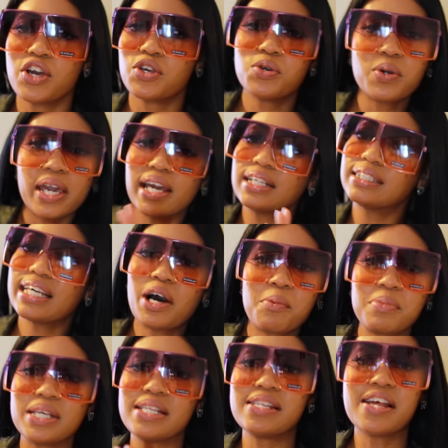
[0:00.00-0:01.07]
you can't tell
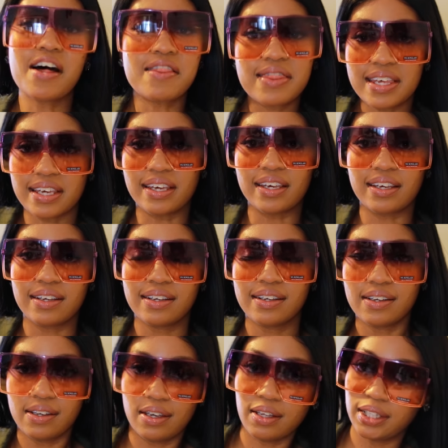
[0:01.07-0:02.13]
me nothing
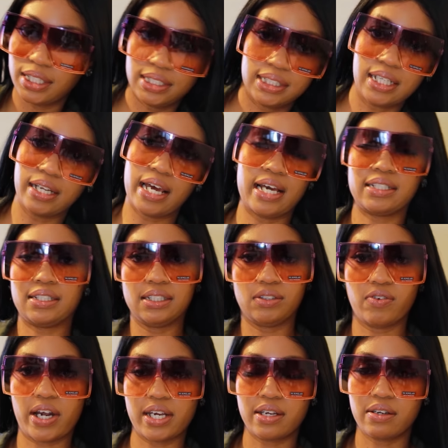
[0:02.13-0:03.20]
in these glasses
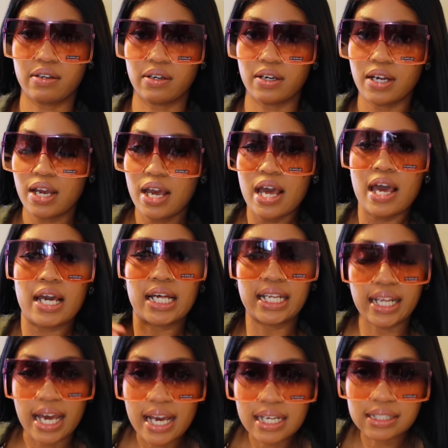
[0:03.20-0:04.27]
right here.
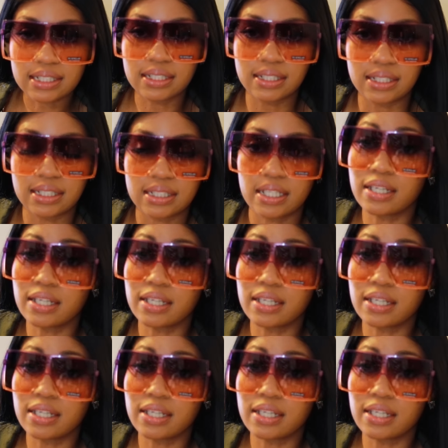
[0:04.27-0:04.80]
Glasses